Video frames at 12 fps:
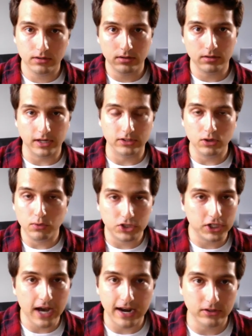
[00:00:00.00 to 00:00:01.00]
like do what you
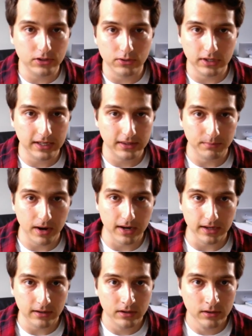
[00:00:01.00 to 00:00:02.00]
got to do to get the money?
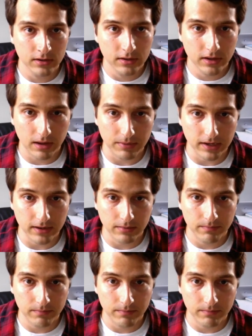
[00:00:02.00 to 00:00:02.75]
I mean,